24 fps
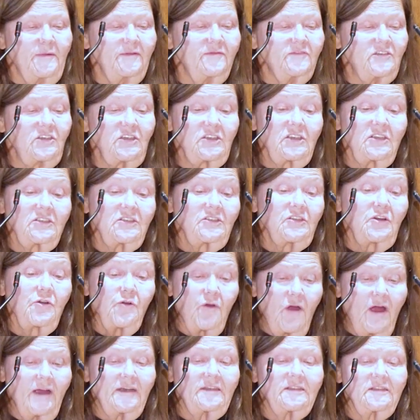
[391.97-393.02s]
of Jesus the
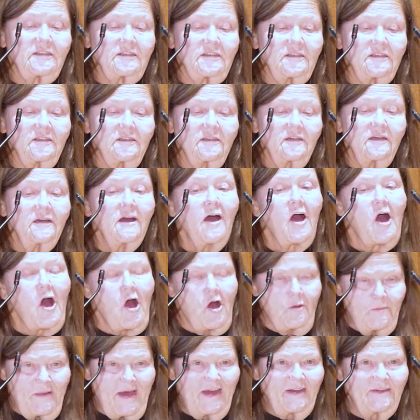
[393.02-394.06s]
Christ.
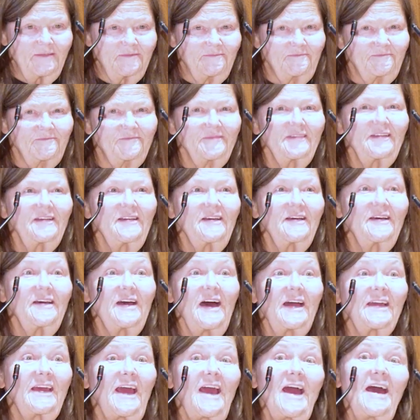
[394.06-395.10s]
Amen. Amen.
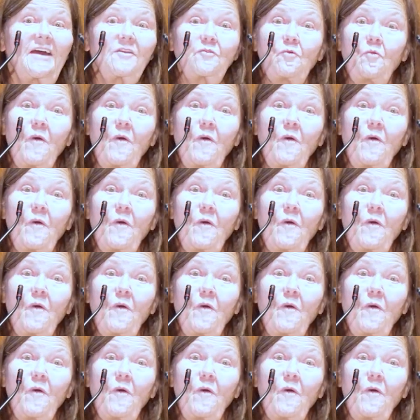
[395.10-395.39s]
Again,